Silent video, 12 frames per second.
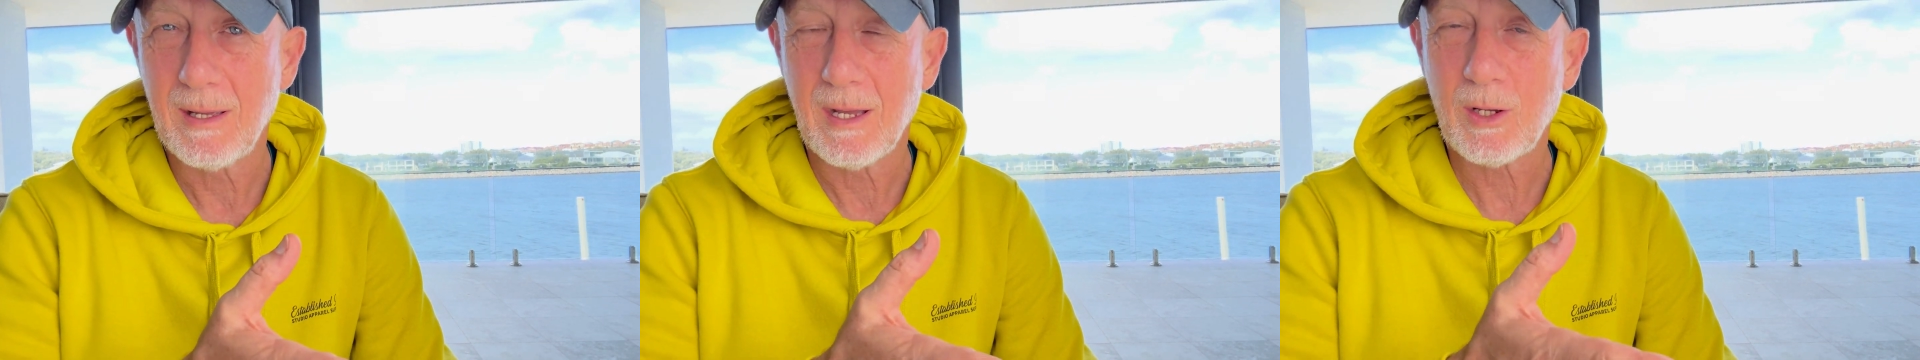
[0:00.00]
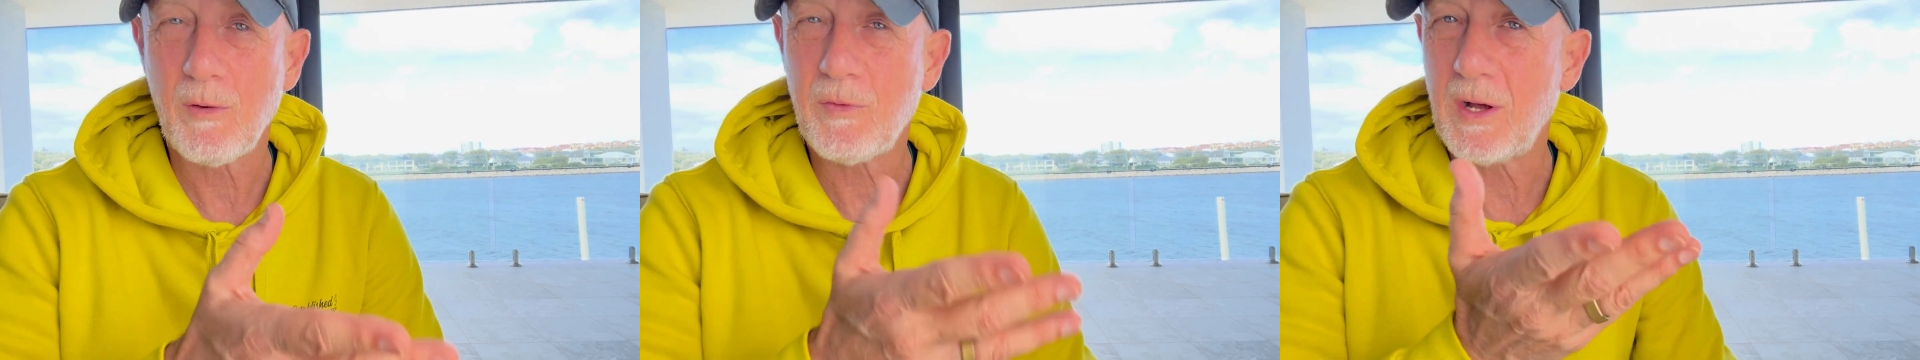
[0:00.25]

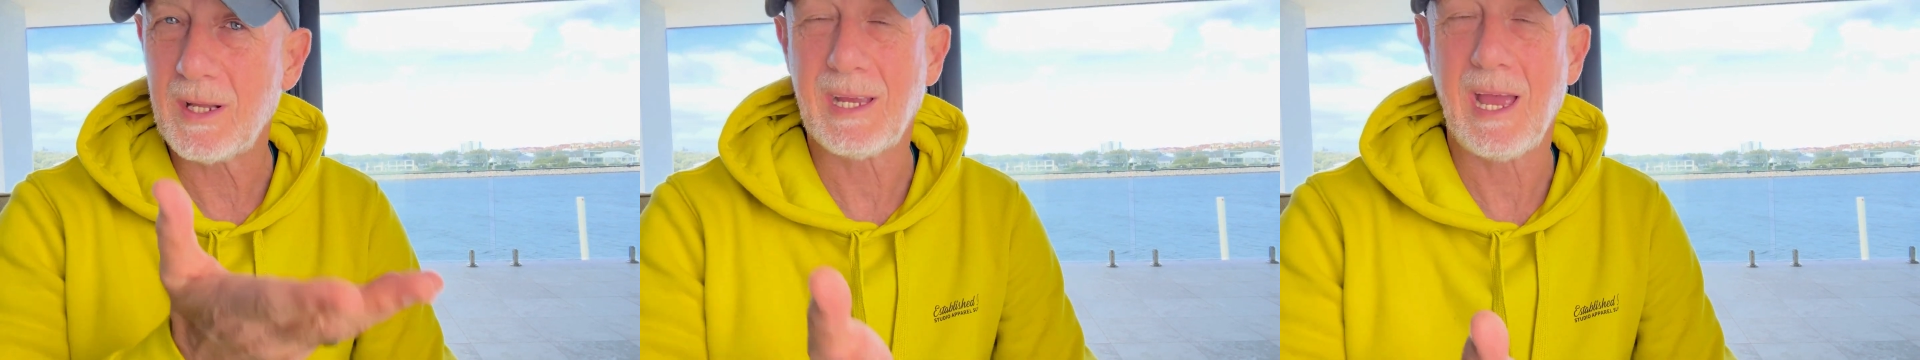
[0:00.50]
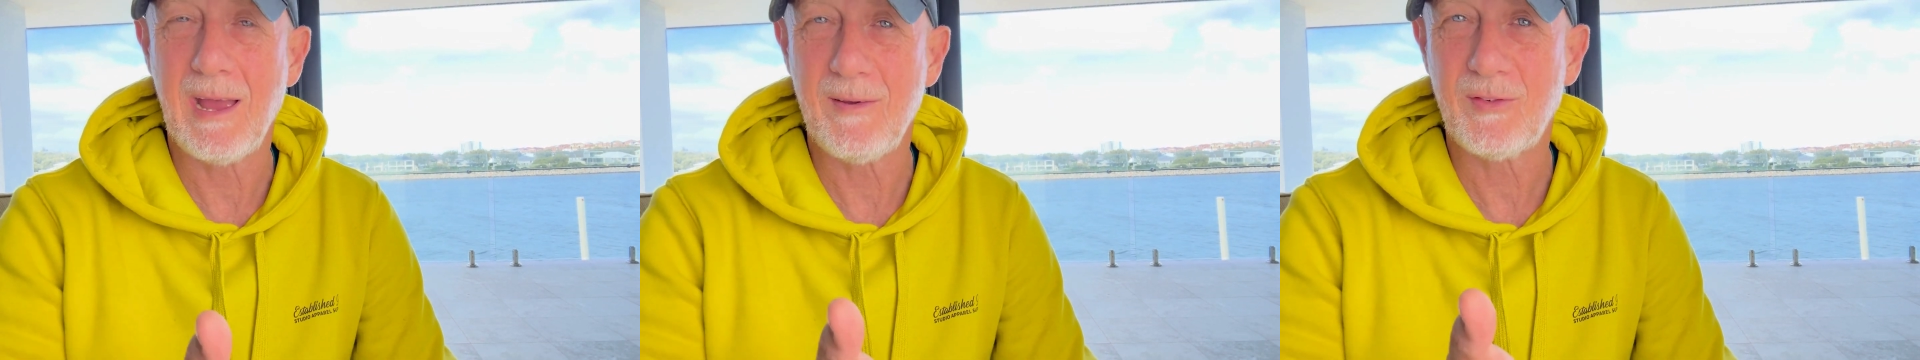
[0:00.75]
go find a
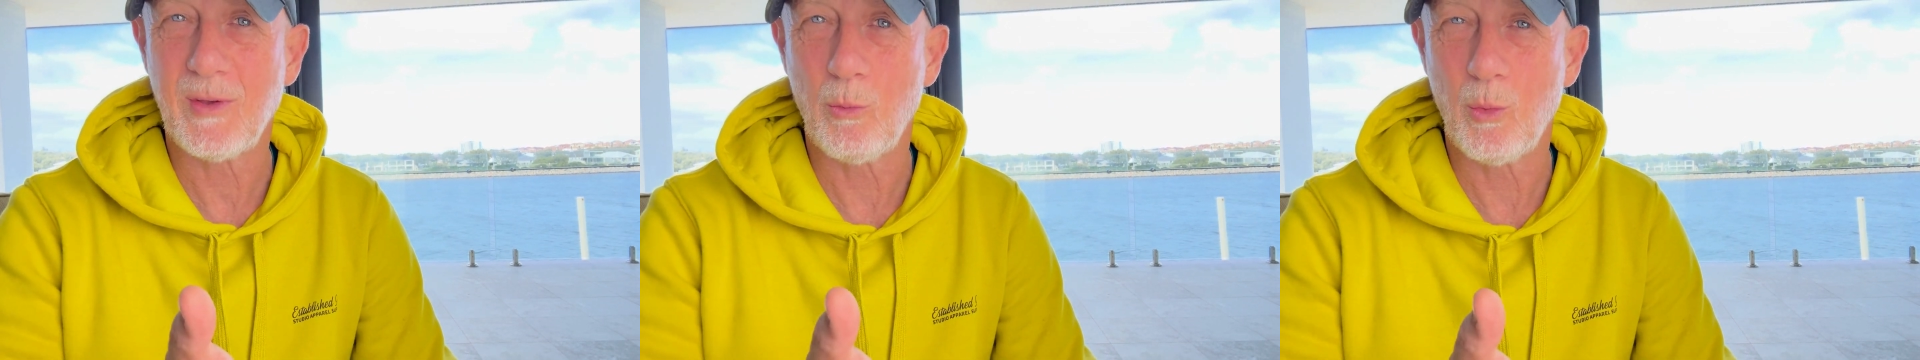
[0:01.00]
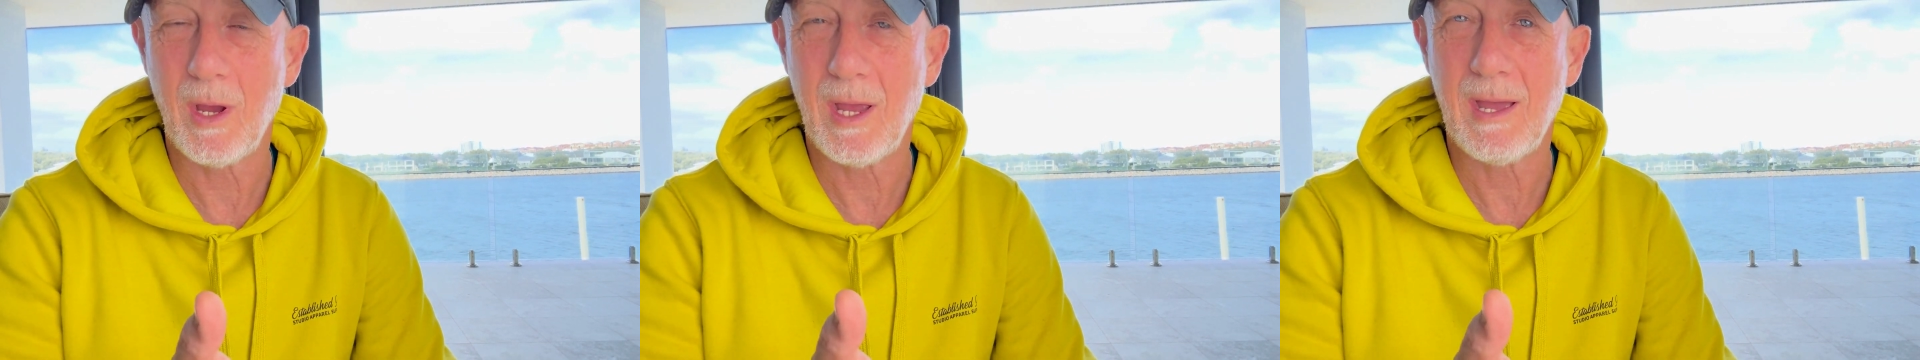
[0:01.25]
cave
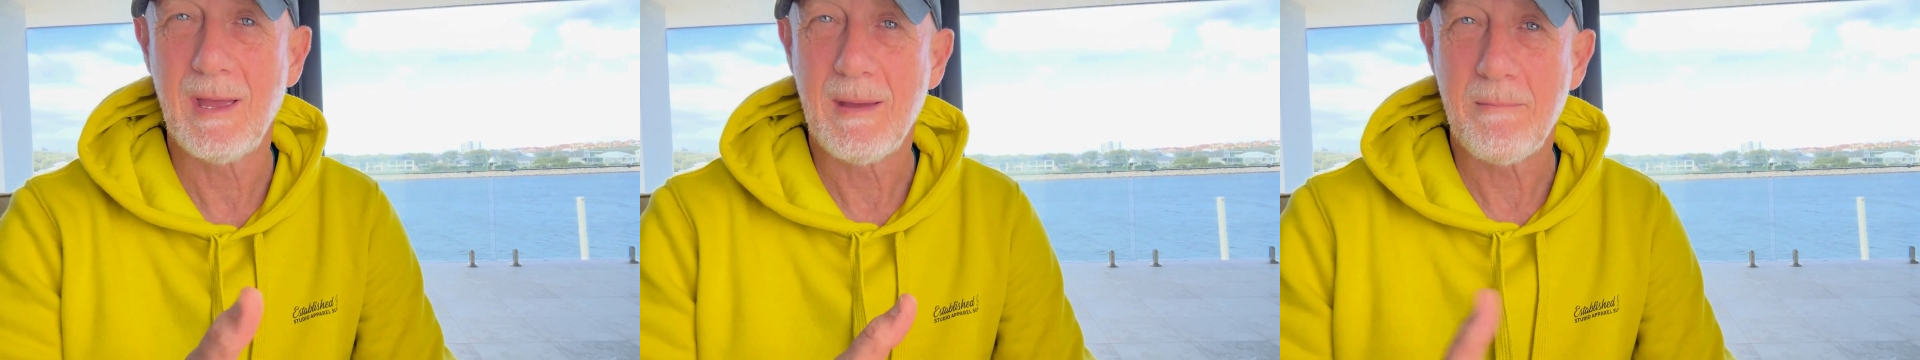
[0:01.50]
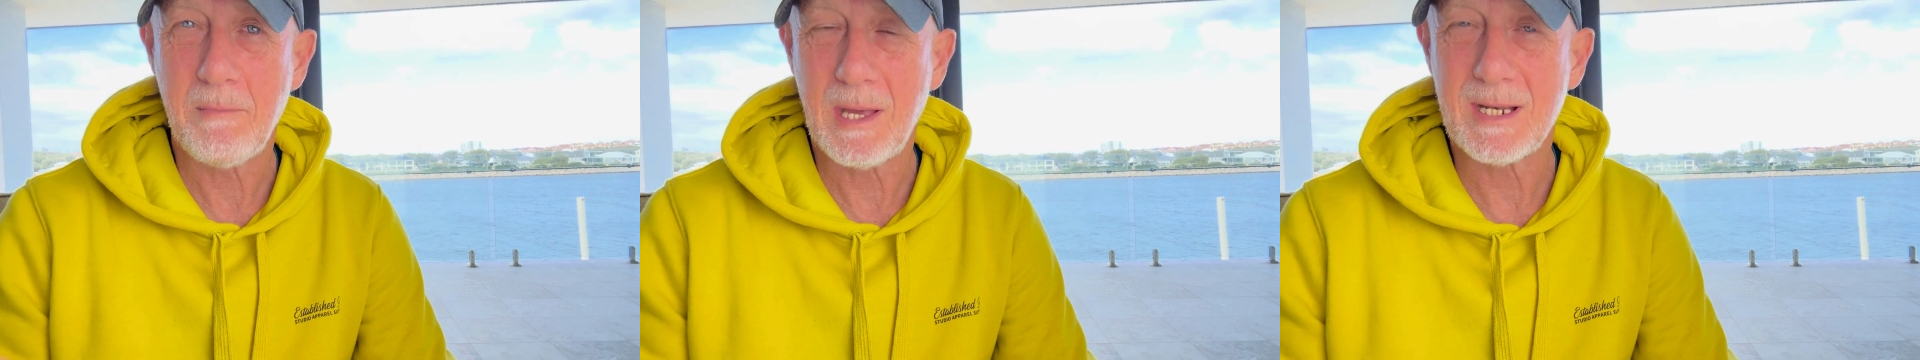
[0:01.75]
somewhere,
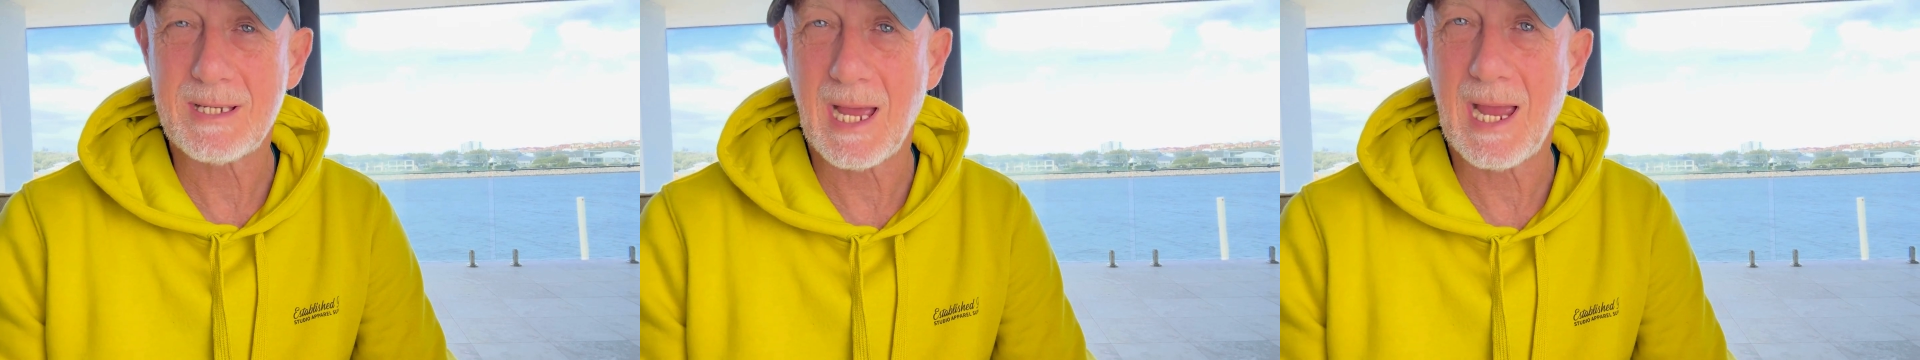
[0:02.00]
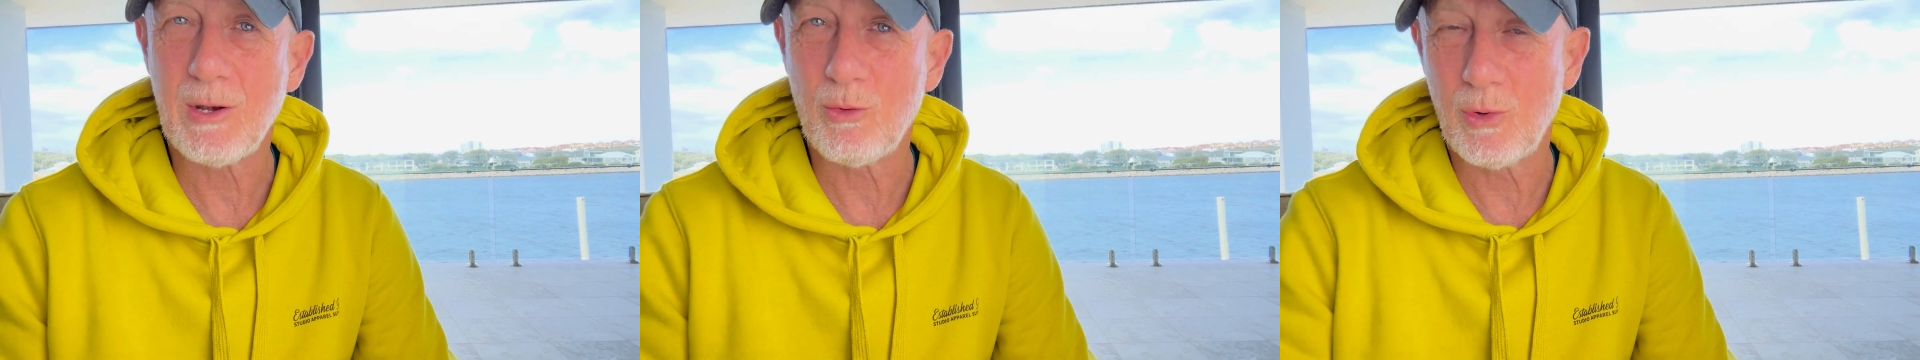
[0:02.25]

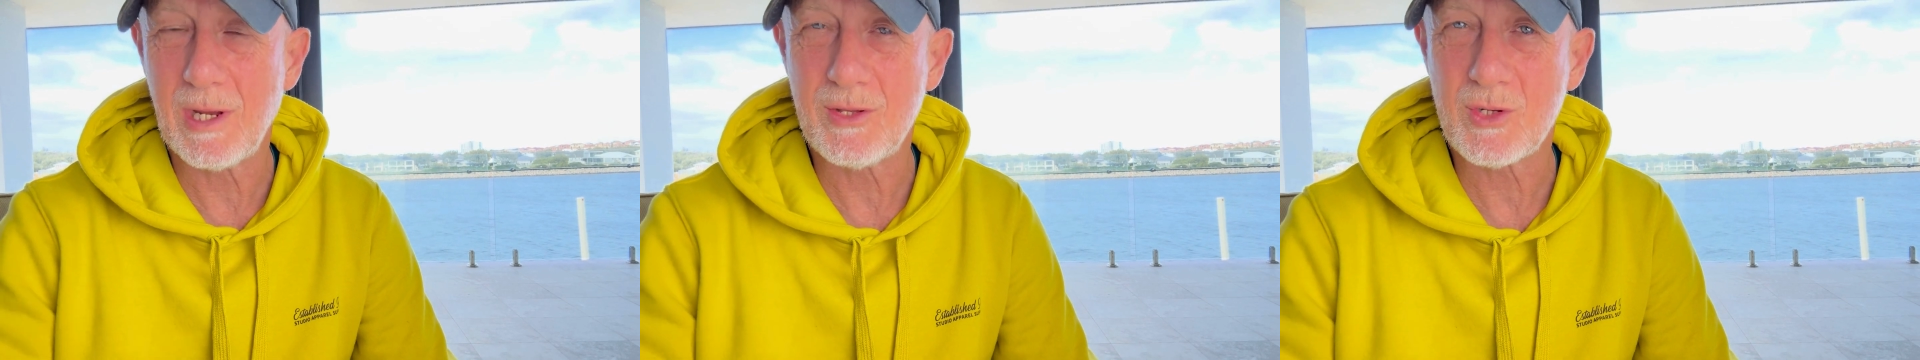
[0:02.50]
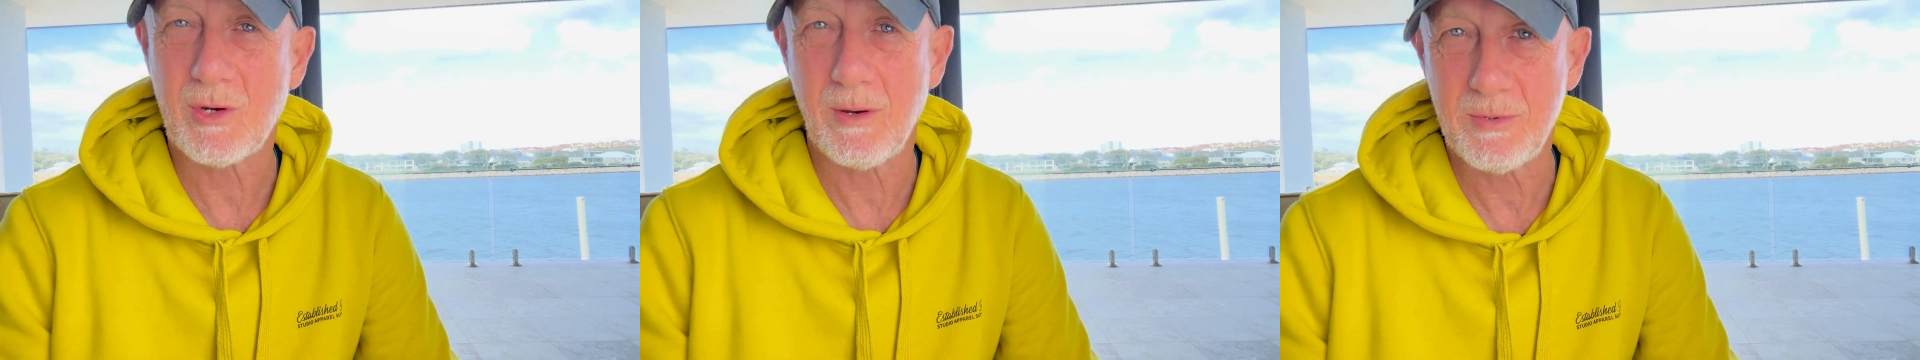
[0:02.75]
meditate, read the
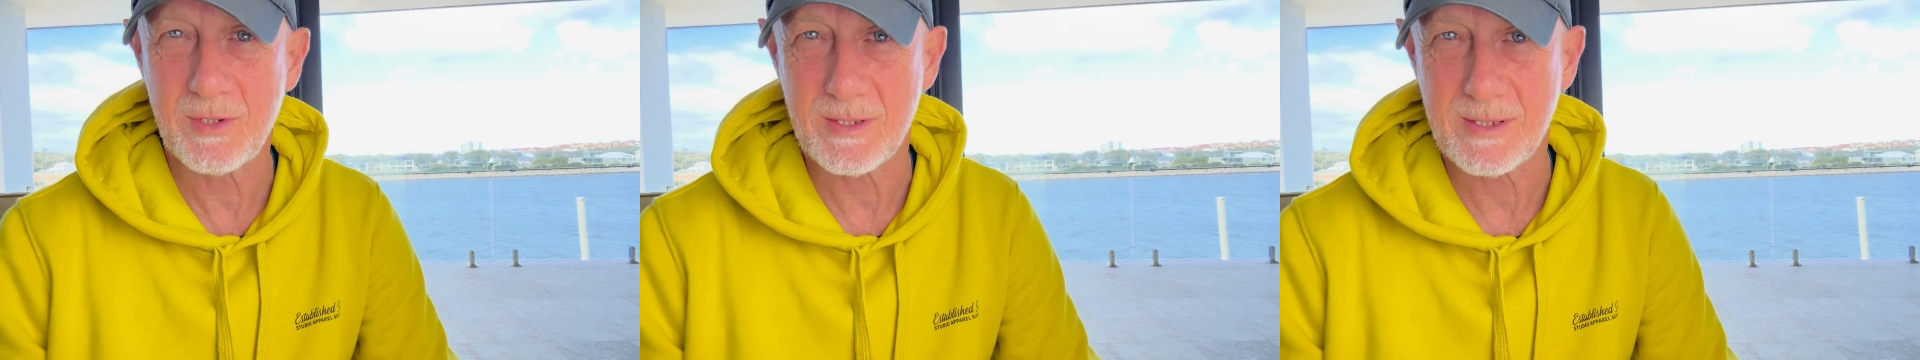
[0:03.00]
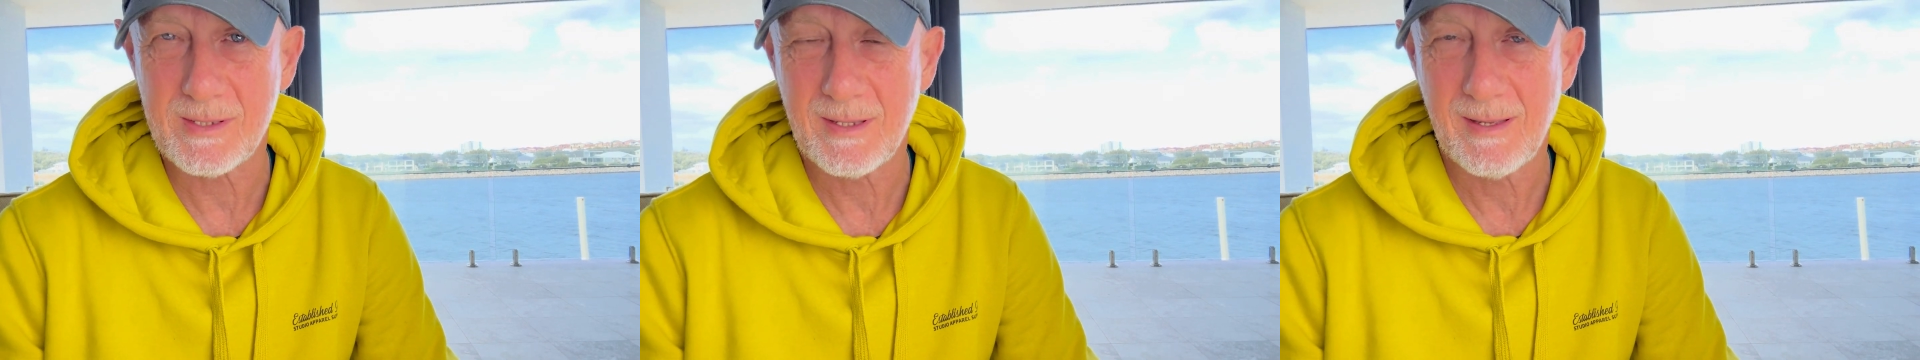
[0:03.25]

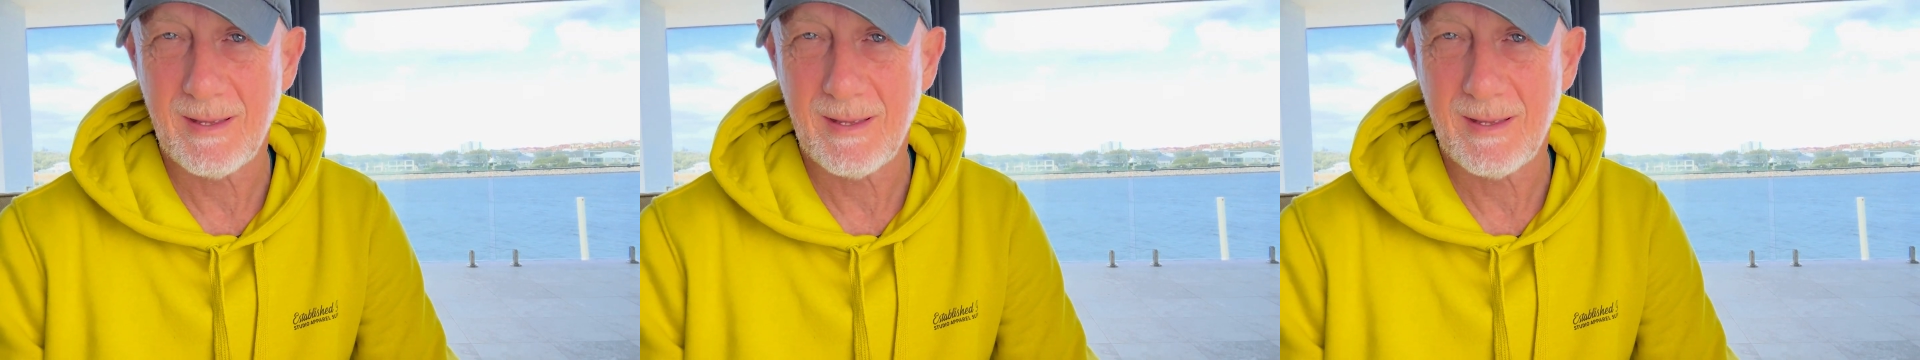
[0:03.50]
scriptures.